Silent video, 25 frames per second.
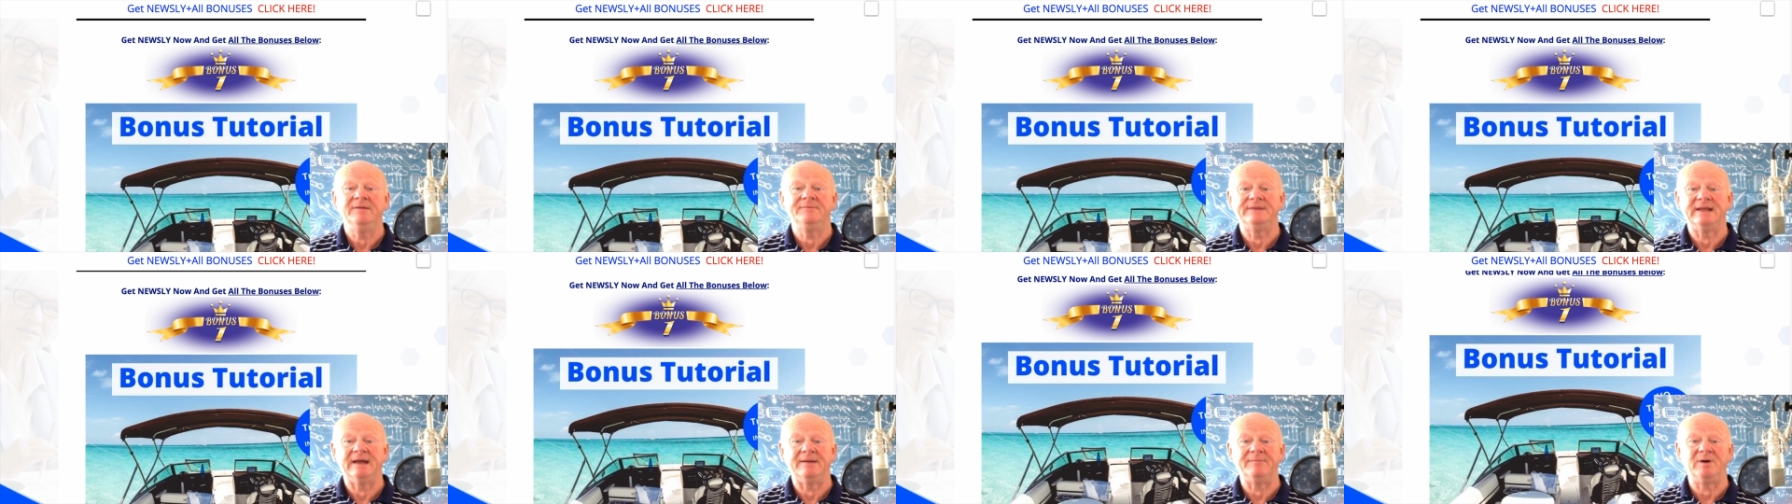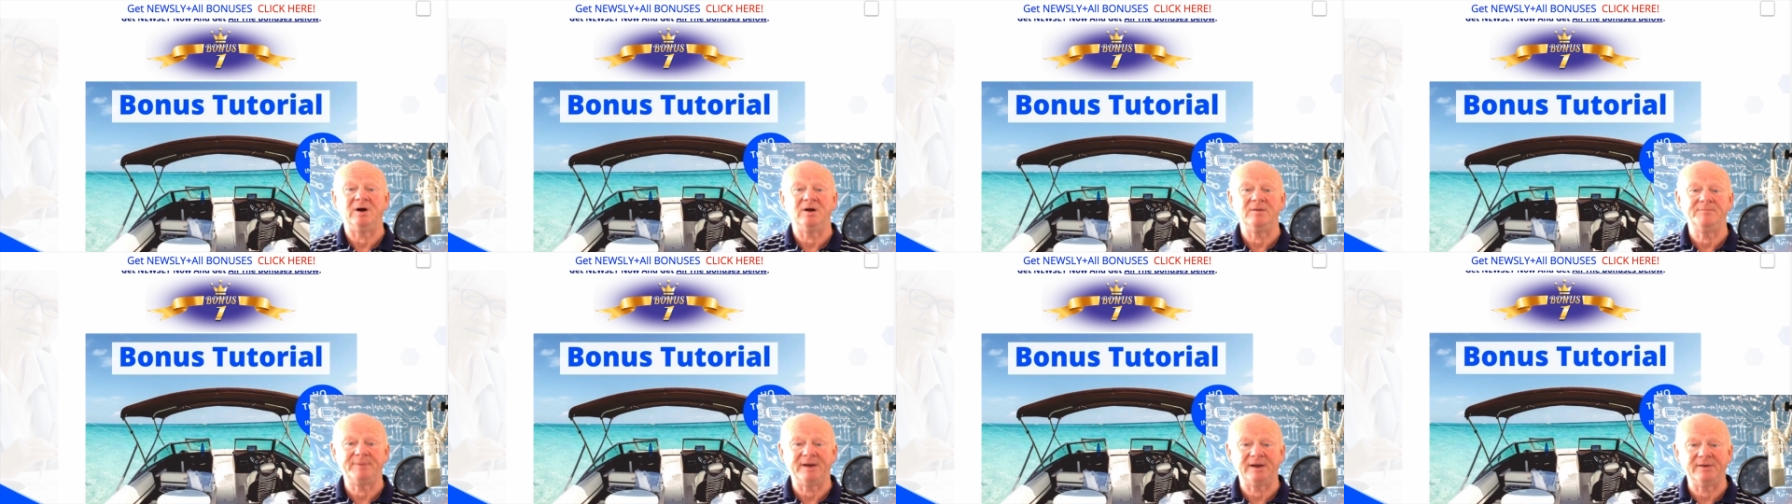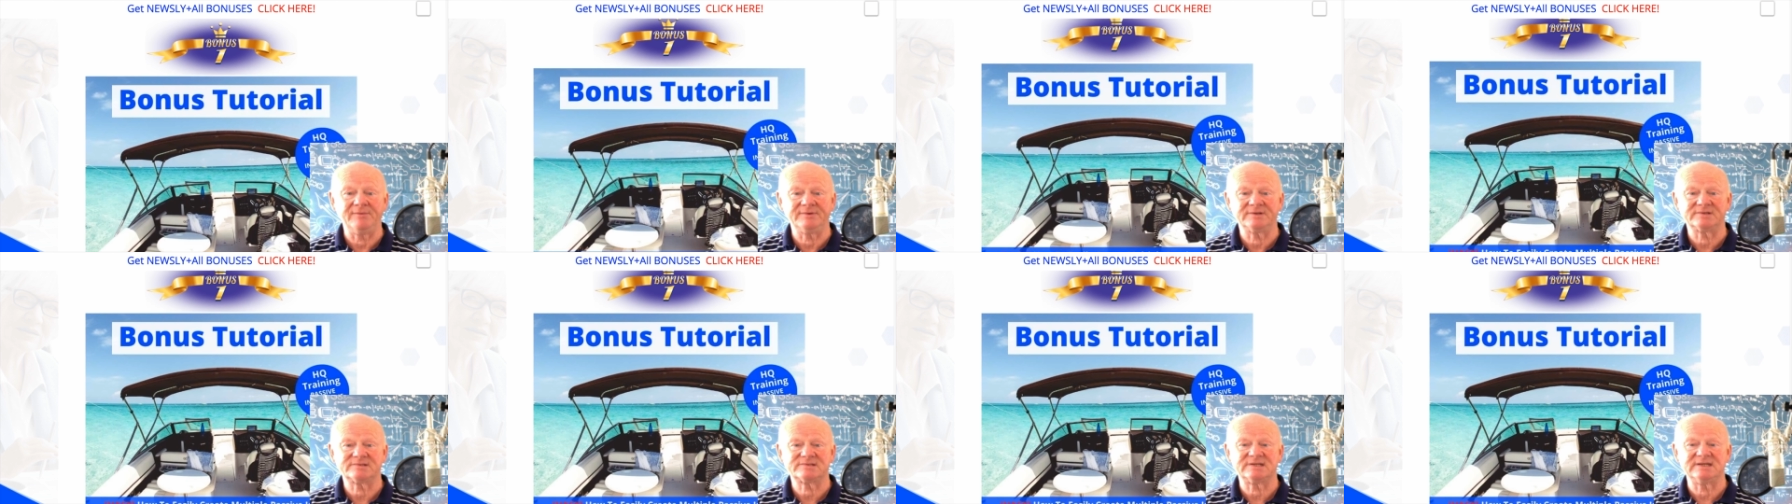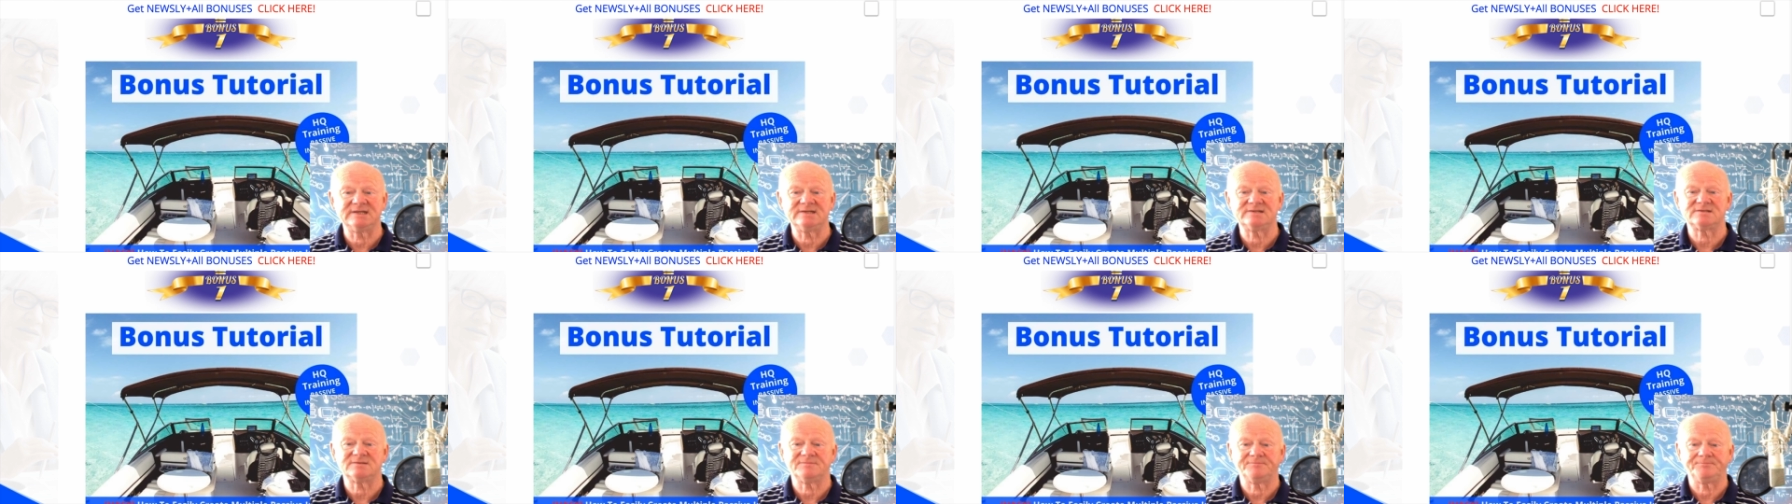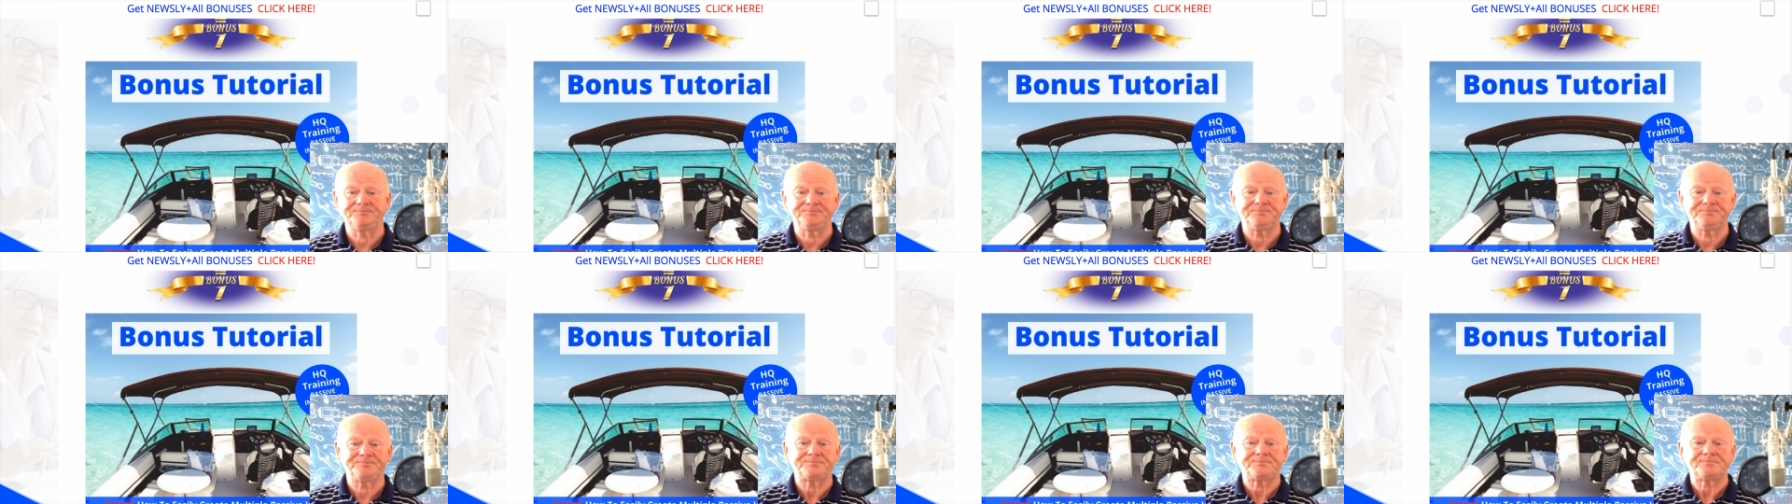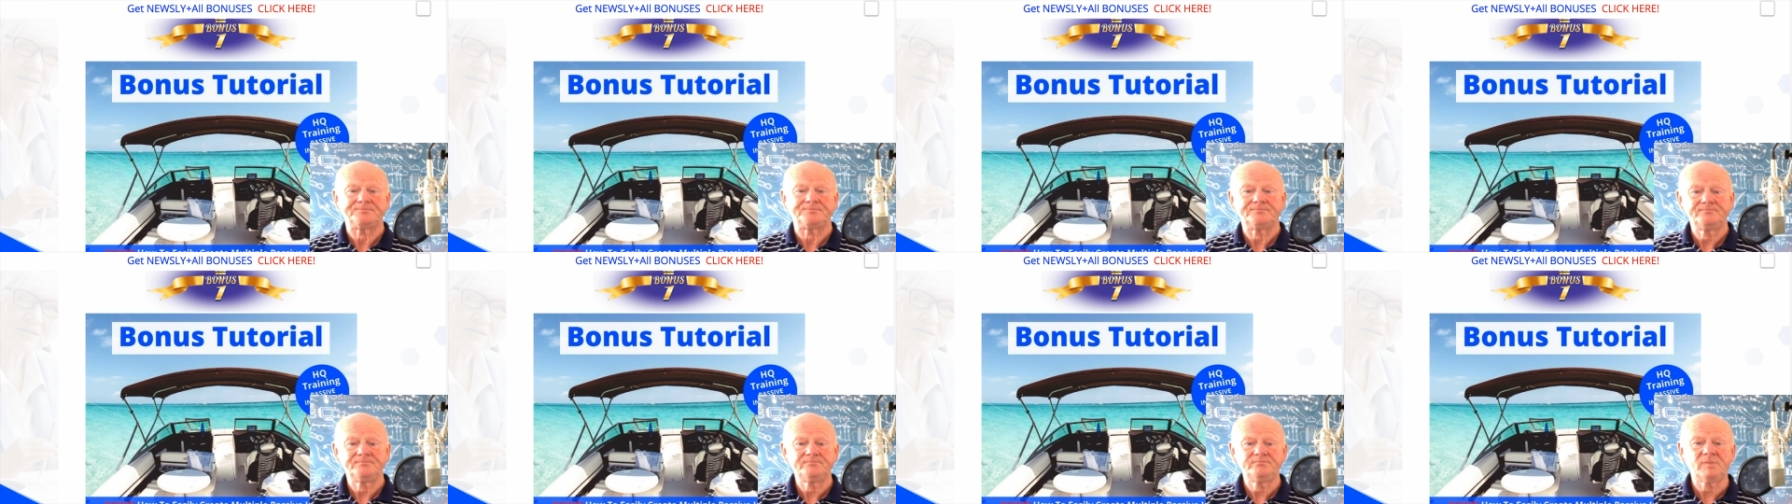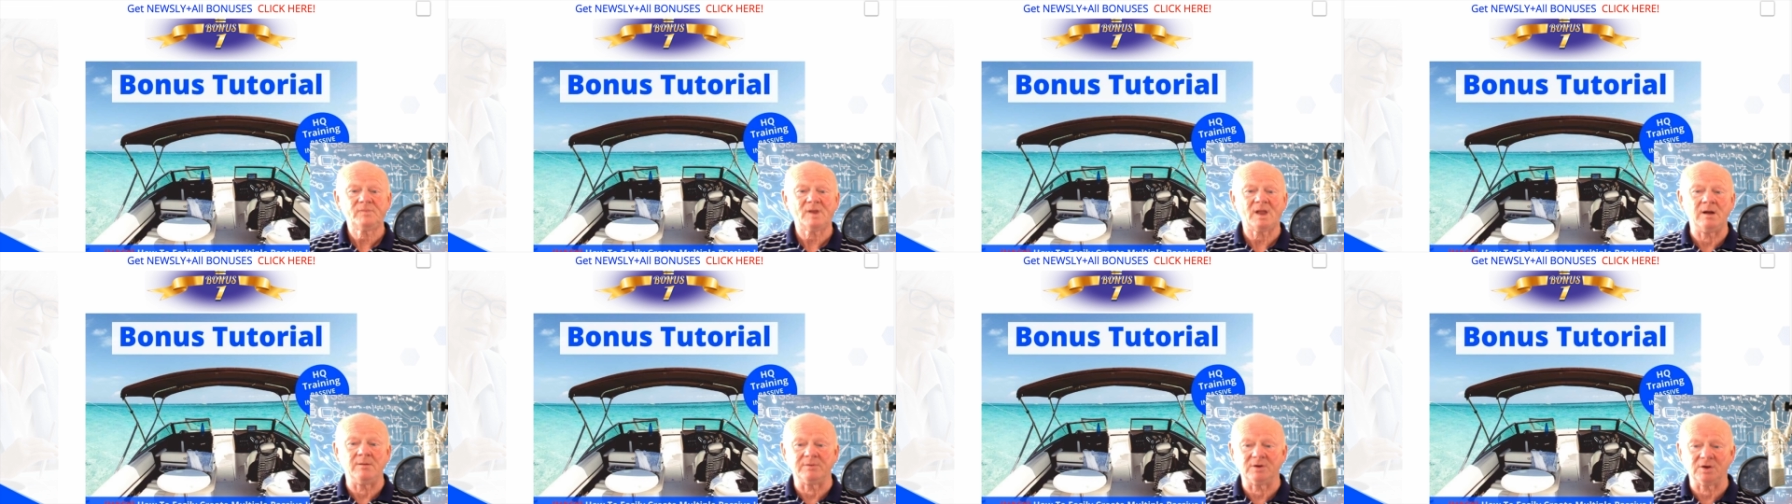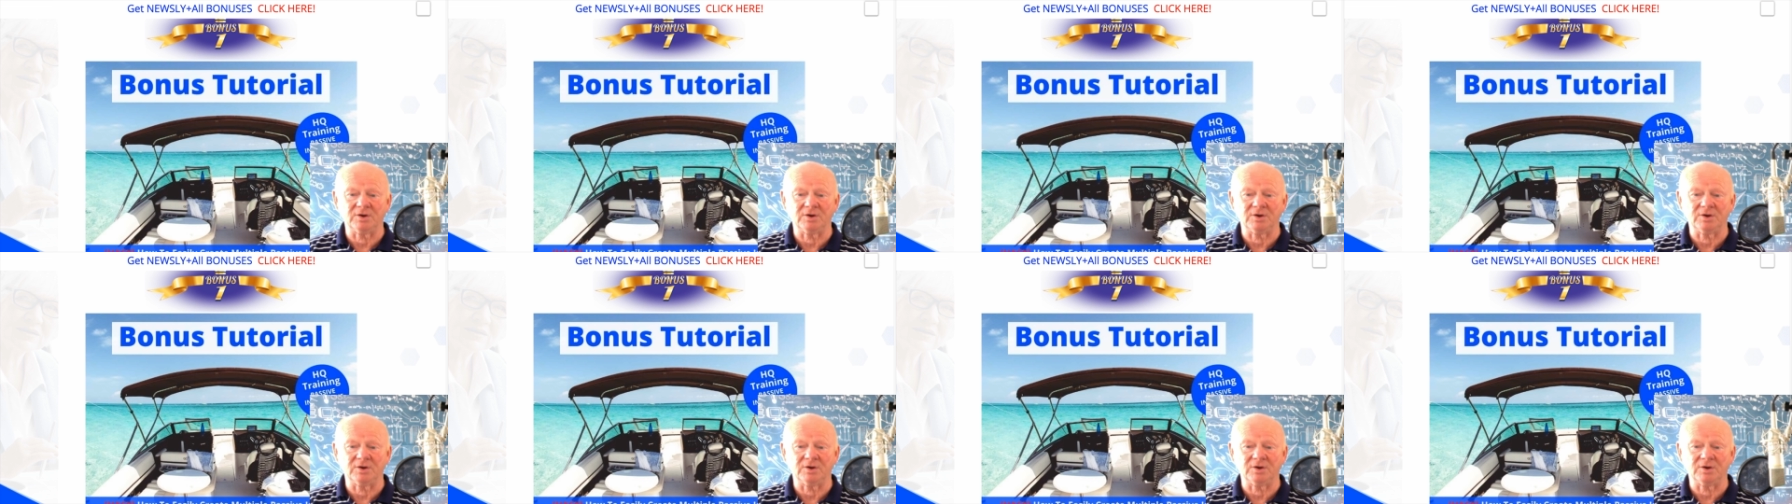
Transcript: Now, my bonus is I'm